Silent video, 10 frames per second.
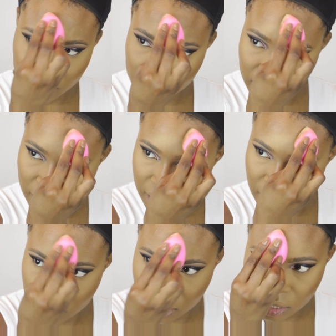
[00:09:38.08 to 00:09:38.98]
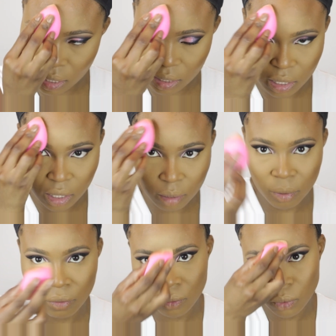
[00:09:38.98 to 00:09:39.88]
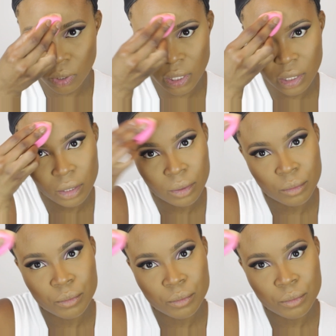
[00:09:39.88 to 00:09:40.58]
because I didn't set here before.